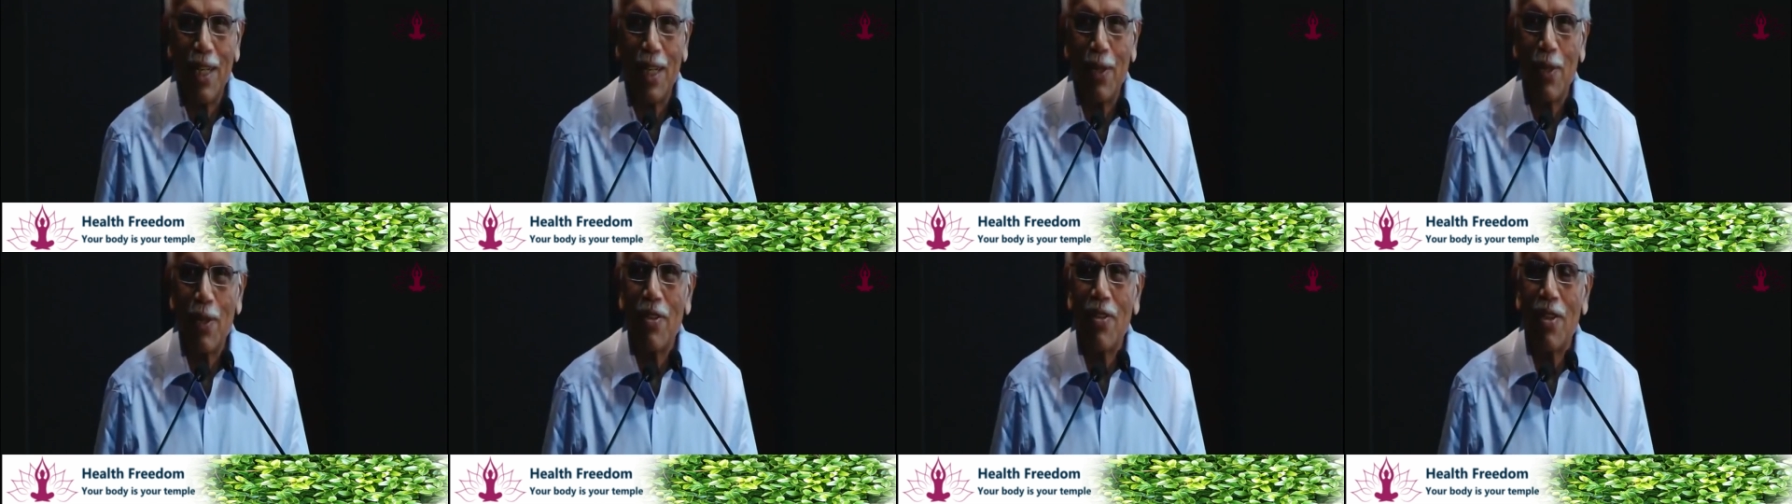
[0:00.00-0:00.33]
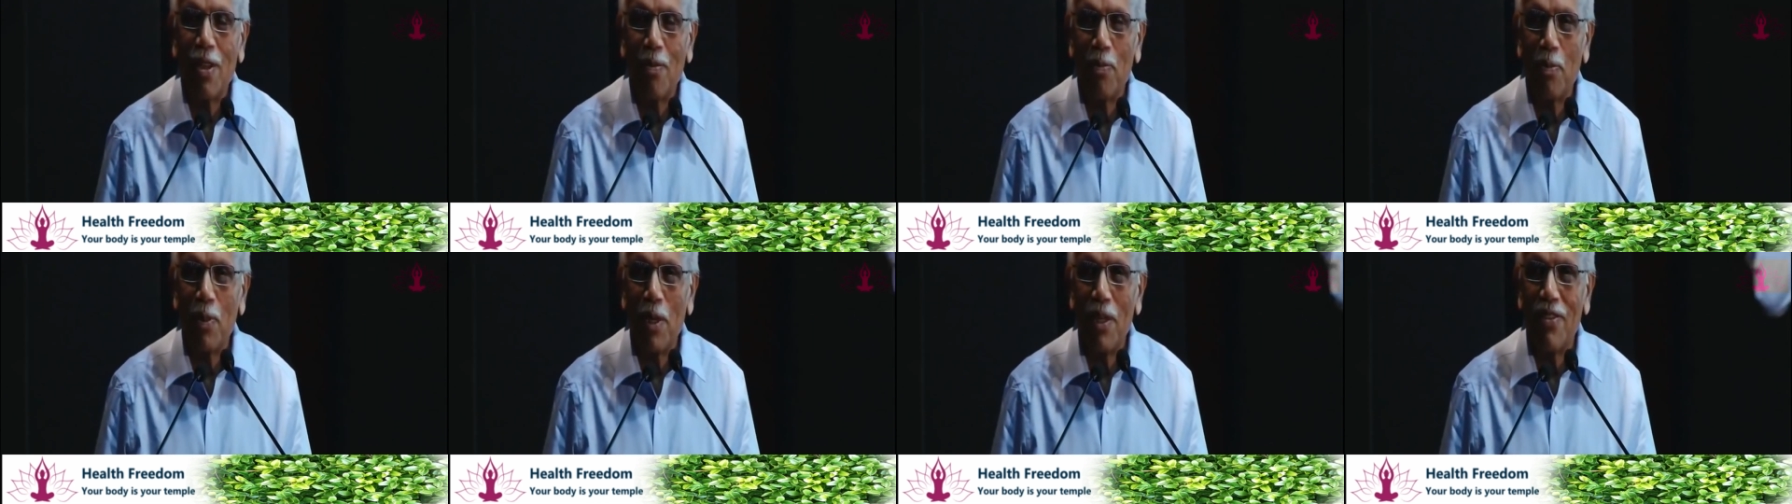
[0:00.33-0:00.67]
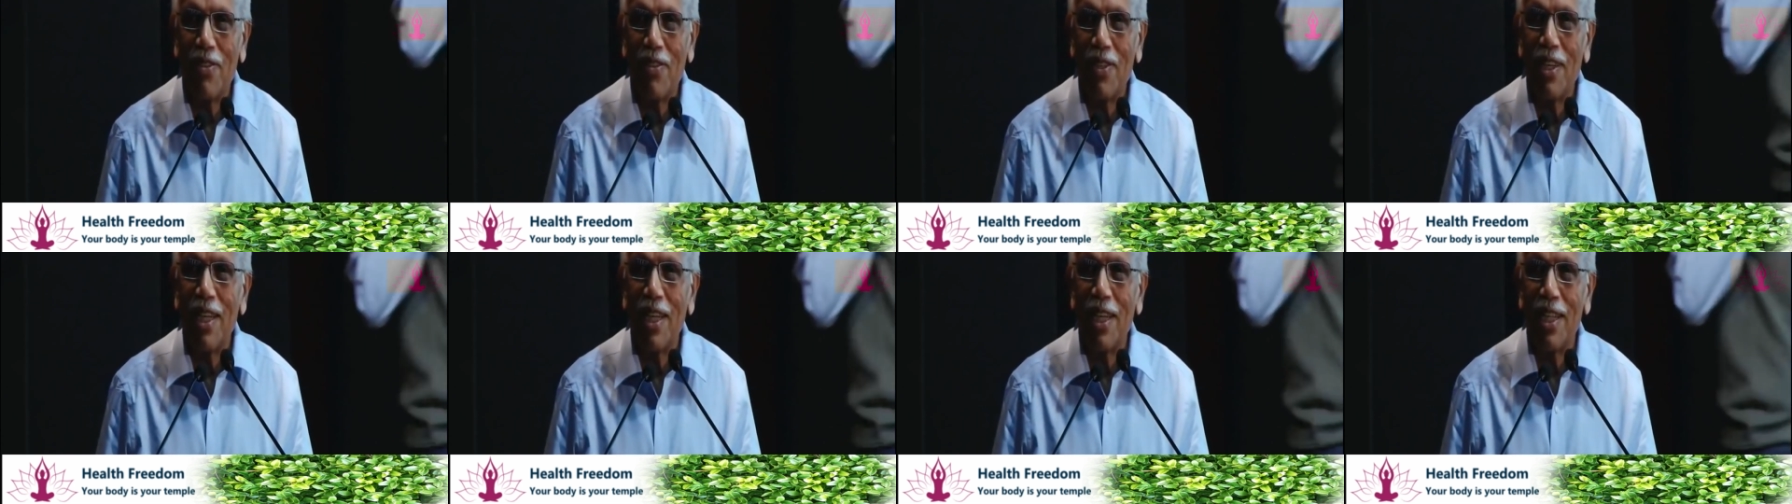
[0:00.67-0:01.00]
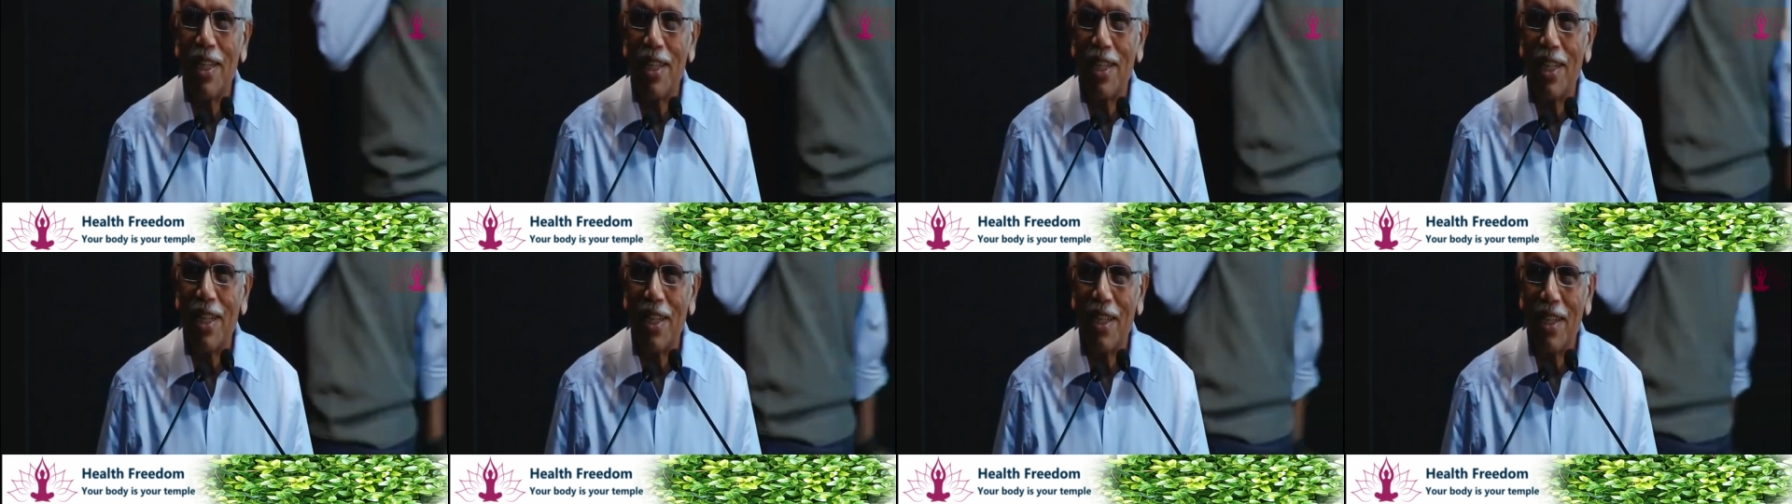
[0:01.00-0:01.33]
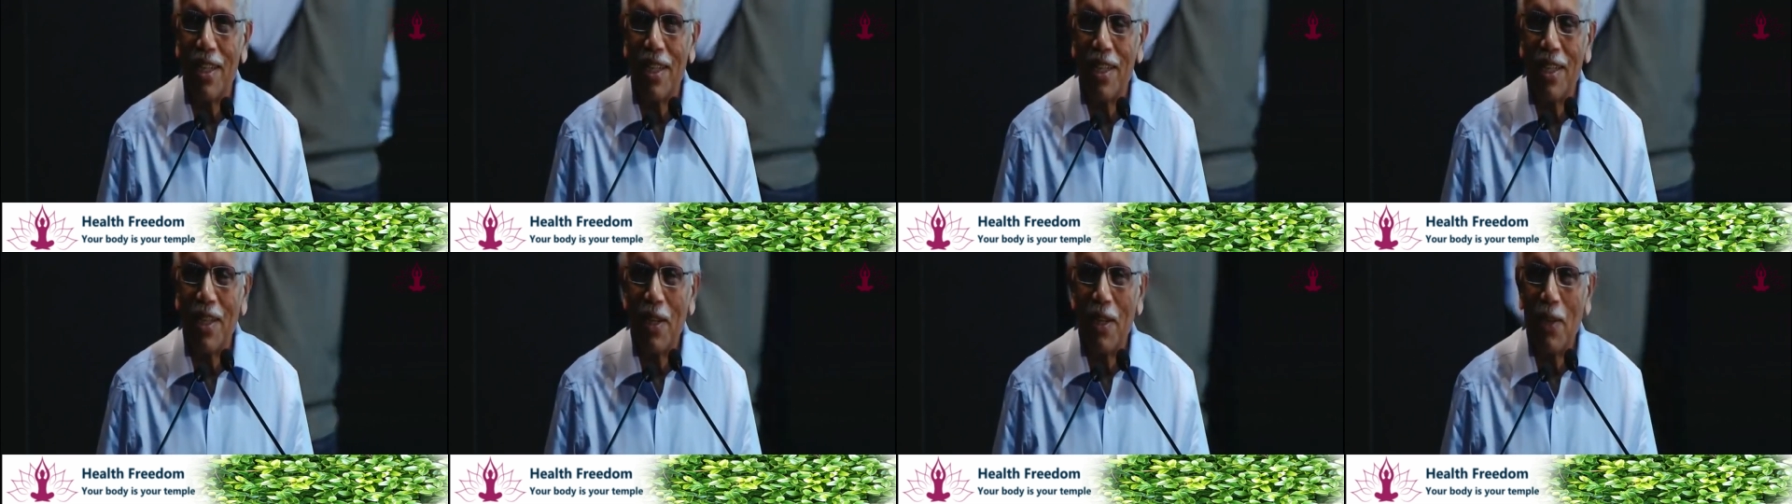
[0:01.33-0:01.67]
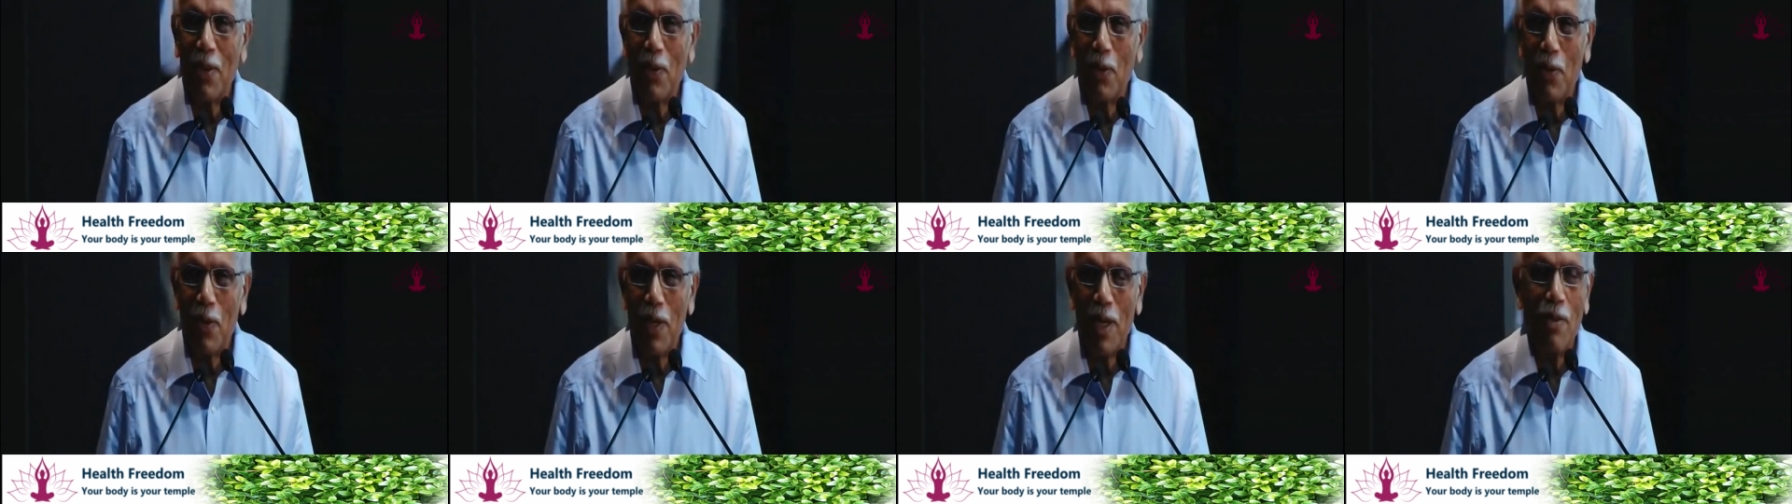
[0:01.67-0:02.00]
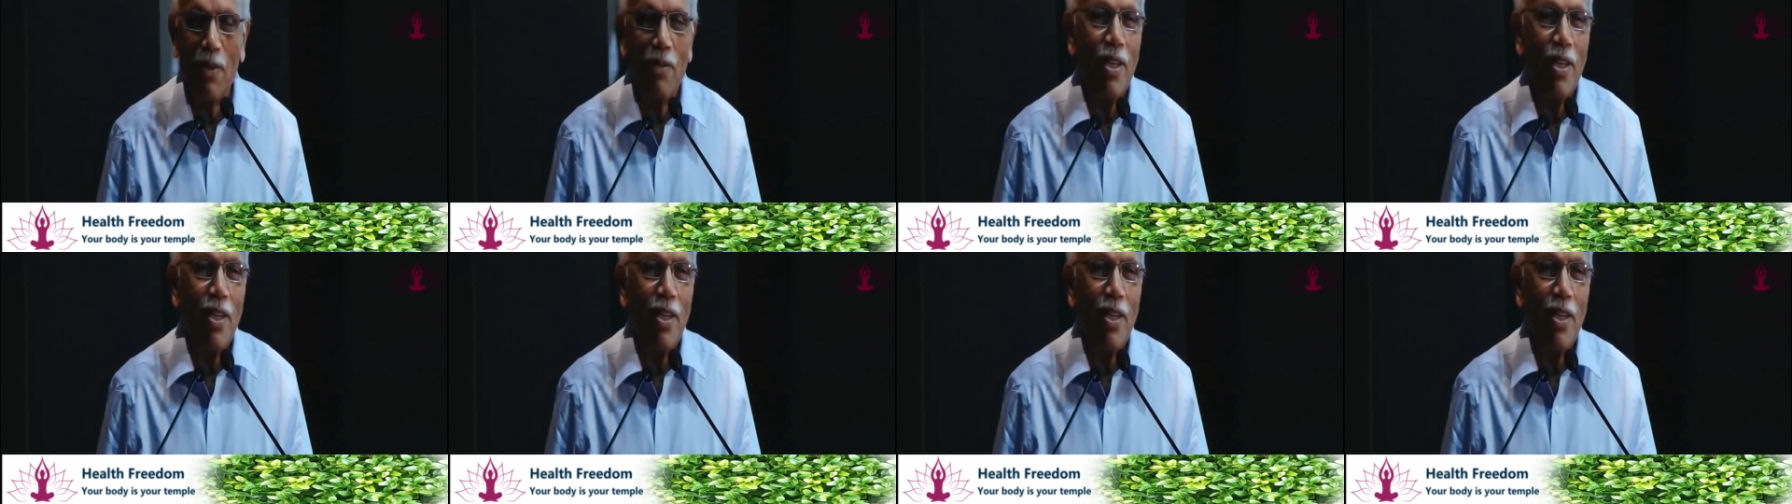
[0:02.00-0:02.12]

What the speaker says: It was Sapna's selection. We